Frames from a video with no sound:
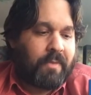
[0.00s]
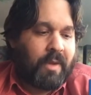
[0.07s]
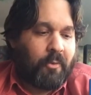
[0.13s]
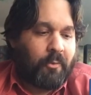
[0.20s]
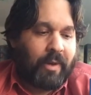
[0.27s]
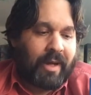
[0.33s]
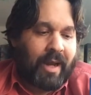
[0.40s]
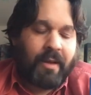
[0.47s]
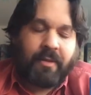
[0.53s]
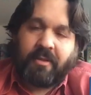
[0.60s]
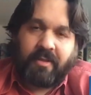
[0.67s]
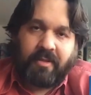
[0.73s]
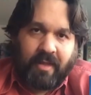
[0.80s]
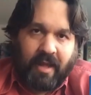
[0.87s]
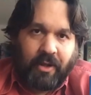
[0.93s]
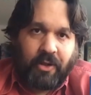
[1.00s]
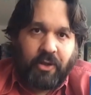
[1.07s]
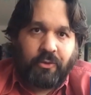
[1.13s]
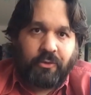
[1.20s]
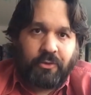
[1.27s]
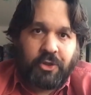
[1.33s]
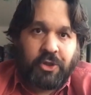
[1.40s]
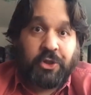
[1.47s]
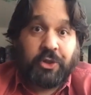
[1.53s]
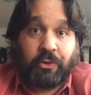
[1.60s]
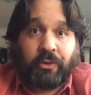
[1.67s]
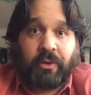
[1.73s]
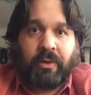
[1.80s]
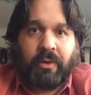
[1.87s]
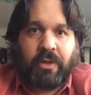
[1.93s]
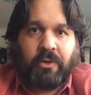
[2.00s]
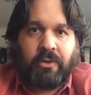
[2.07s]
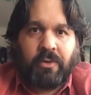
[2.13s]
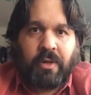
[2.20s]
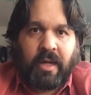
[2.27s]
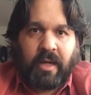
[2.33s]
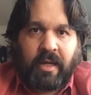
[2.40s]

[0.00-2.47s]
What I think you shouldn't do